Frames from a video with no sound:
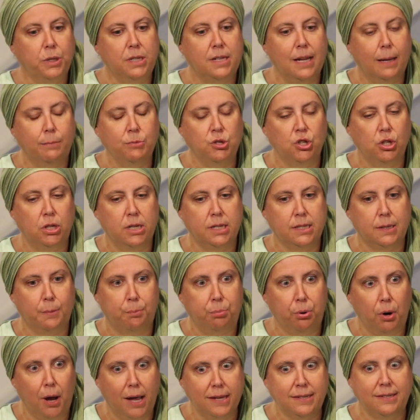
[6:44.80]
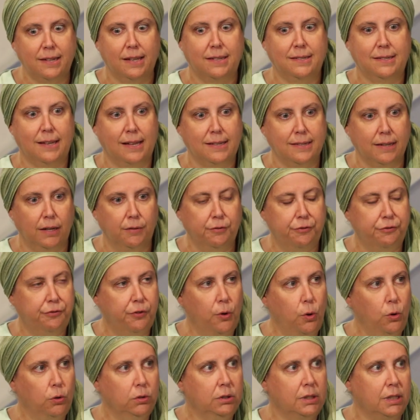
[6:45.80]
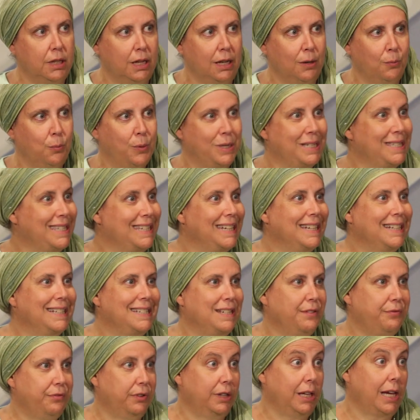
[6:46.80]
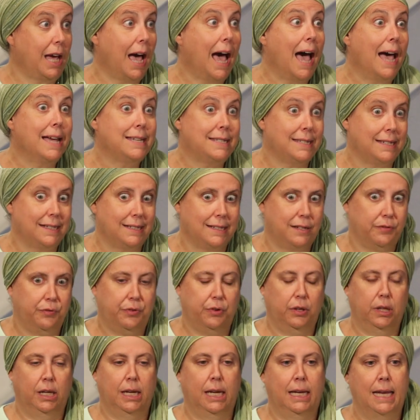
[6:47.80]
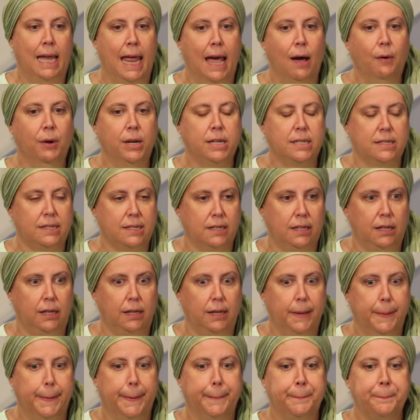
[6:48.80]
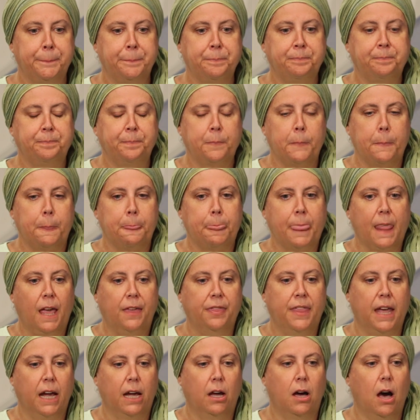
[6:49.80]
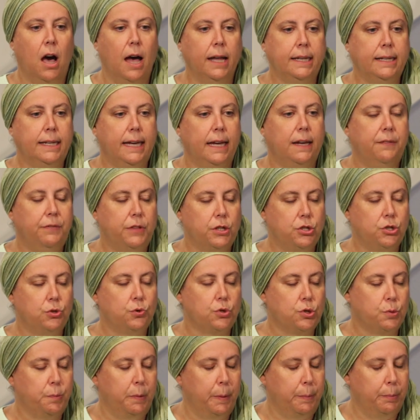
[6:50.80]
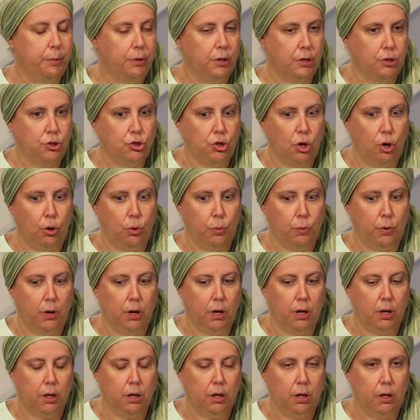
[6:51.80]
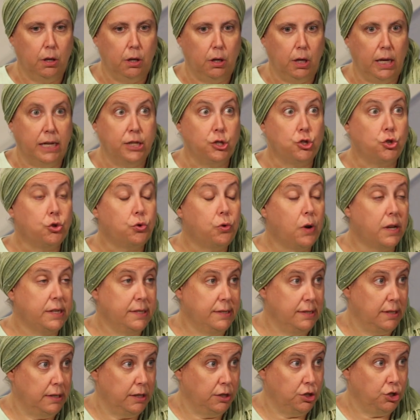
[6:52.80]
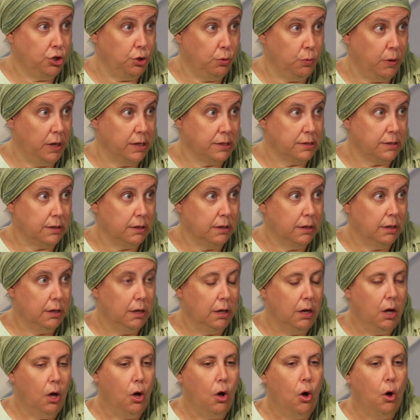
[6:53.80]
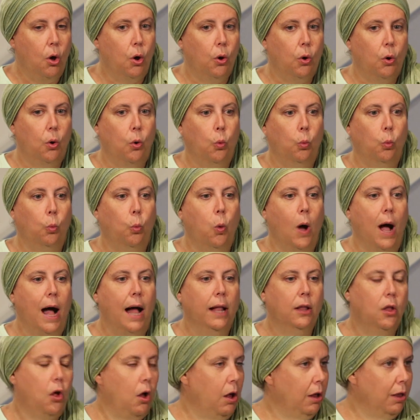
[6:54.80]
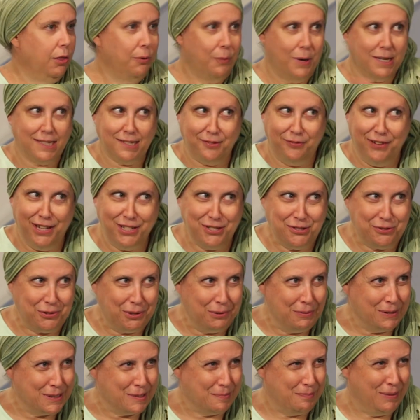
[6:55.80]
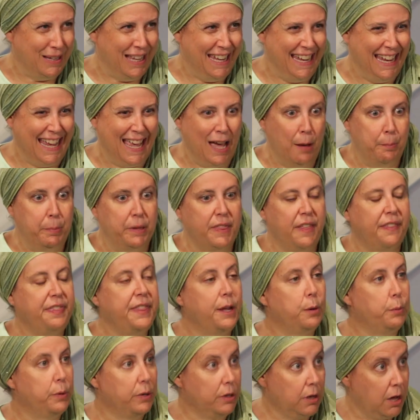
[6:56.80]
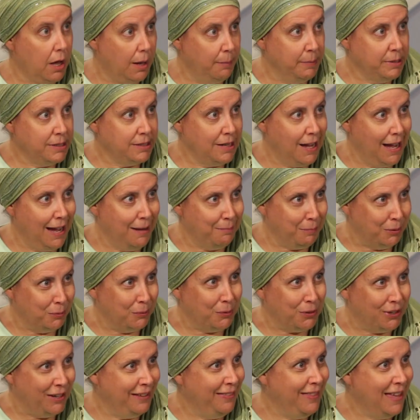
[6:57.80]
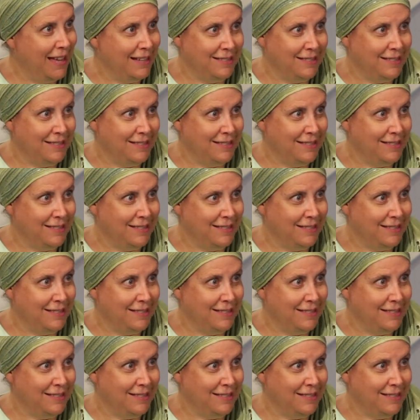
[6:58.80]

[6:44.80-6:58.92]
redemption is a process that's unfolding, we see it differently. I see it differently. And now I see that God gave the Jewish people the Torah, entrusted it to us, while all the rest of history was playing out, but that there would come a time, and we're in